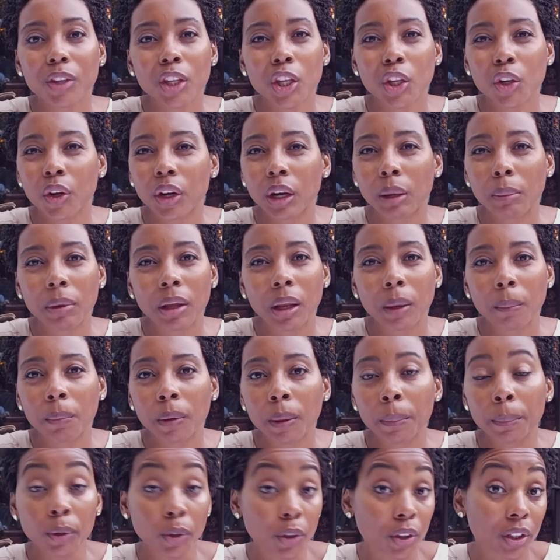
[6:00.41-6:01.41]
You know what I mean?
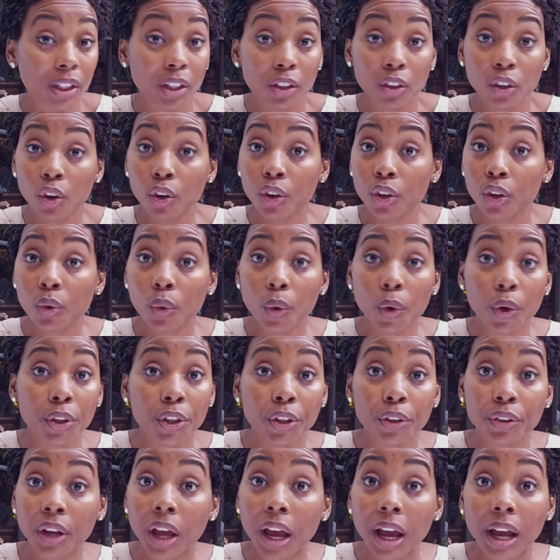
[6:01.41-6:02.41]
People are going to know you or
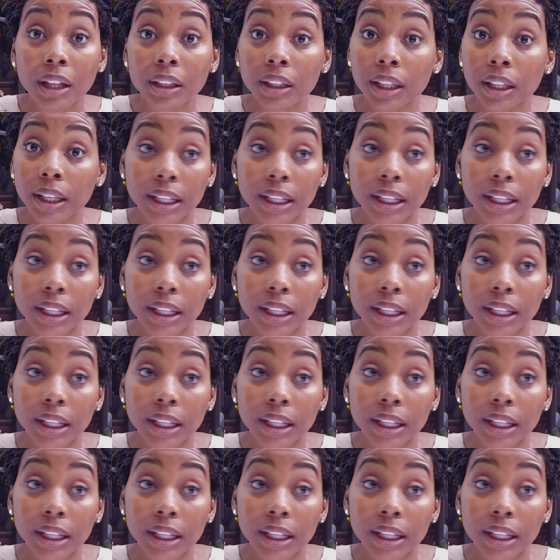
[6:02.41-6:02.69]
they're not.